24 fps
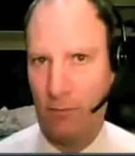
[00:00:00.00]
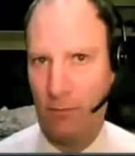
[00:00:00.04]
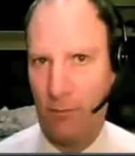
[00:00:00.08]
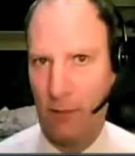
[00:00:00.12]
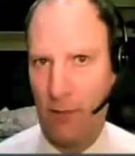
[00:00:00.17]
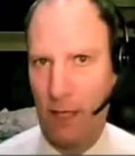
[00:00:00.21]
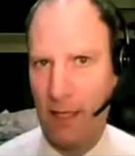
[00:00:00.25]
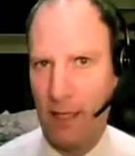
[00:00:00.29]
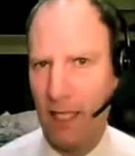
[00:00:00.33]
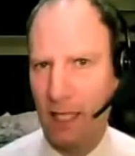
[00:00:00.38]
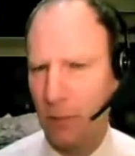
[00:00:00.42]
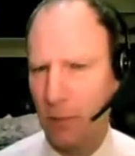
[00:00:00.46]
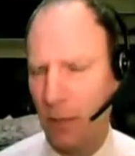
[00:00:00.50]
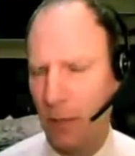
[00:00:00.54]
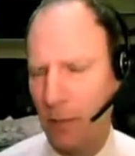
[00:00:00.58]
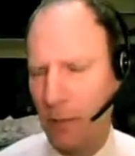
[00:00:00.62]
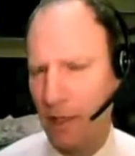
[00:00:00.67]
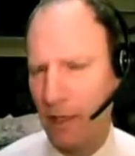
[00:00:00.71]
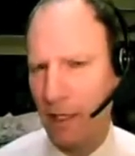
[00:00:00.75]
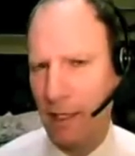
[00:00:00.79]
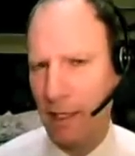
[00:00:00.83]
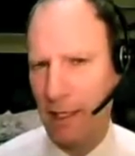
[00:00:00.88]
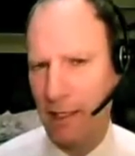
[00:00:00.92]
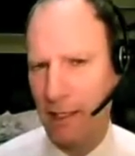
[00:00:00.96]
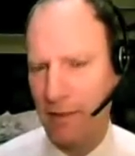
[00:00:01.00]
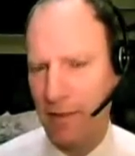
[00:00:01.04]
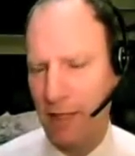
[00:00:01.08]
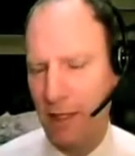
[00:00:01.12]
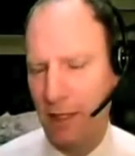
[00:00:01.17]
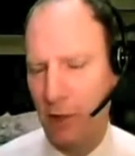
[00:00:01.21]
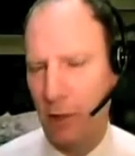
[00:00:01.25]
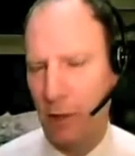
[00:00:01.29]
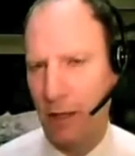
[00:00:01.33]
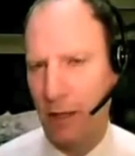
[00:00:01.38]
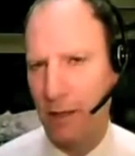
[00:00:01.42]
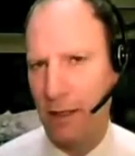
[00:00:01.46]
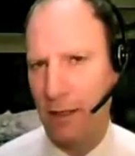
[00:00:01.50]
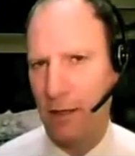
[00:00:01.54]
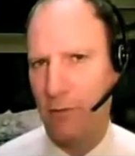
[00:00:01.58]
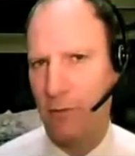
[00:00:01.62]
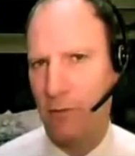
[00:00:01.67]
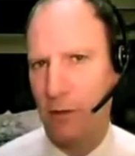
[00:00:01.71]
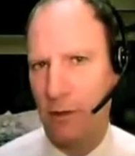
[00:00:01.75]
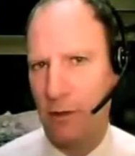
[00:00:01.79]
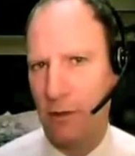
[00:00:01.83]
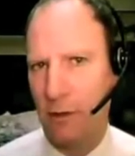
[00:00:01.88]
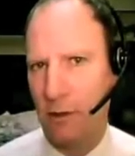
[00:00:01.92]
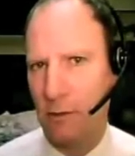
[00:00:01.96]
And that's probably going to continue, I think,
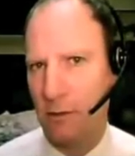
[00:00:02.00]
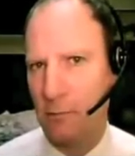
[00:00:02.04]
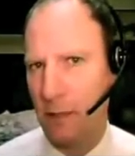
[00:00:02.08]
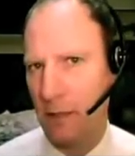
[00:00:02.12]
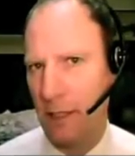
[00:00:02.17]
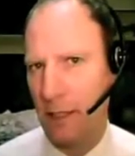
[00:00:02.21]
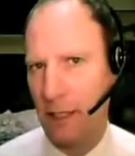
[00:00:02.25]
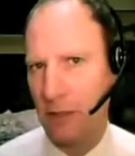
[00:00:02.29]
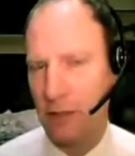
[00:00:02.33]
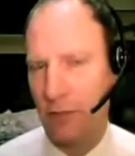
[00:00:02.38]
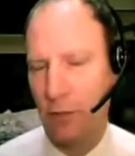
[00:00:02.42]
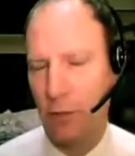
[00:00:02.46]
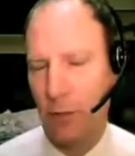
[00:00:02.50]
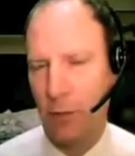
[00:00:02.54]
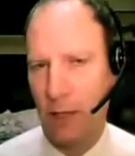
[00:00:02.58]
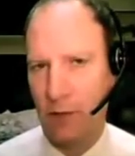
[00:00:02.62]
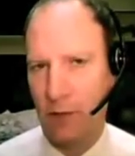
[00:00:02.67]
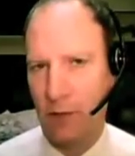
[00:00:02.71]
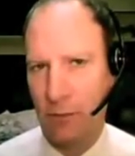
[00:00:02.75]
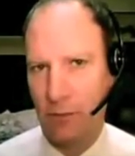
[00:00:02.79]
for the next few months.